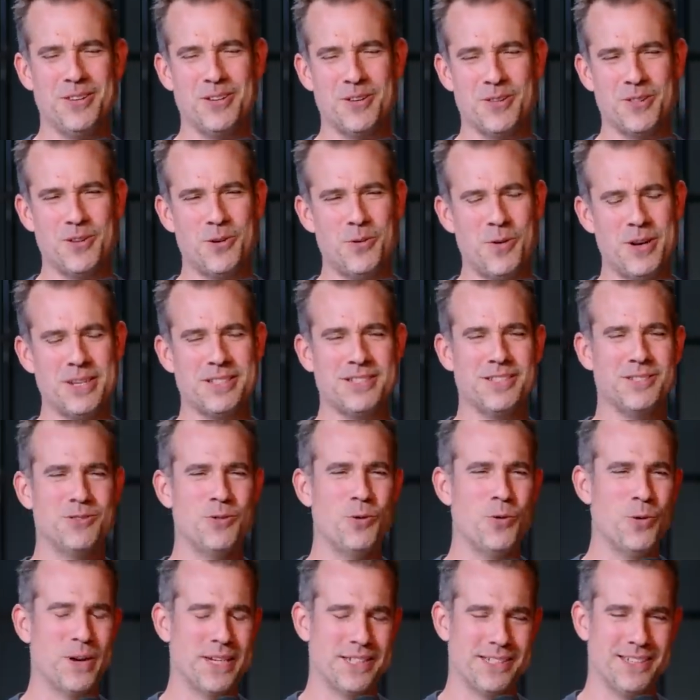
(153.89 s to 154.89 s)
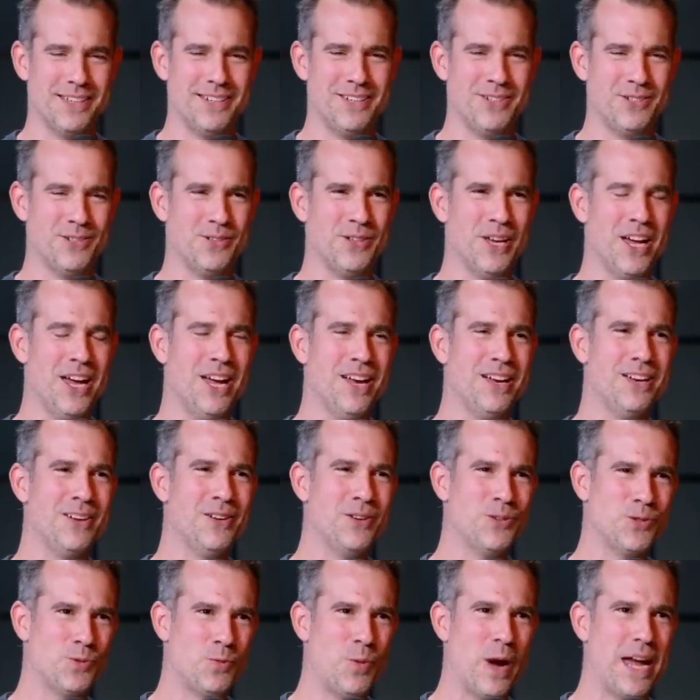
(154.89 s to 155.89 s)
the quest is always to
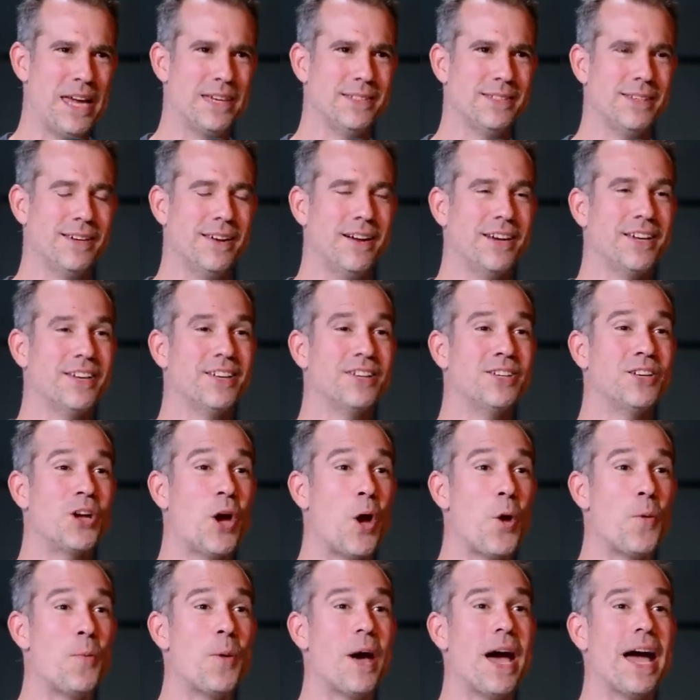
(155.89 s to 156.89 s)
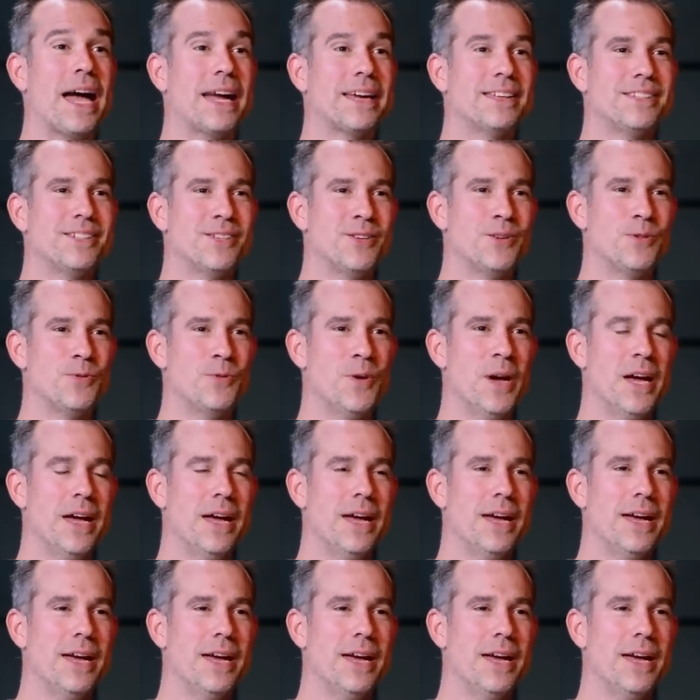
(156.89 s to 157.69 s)
lose weight, and I could go back to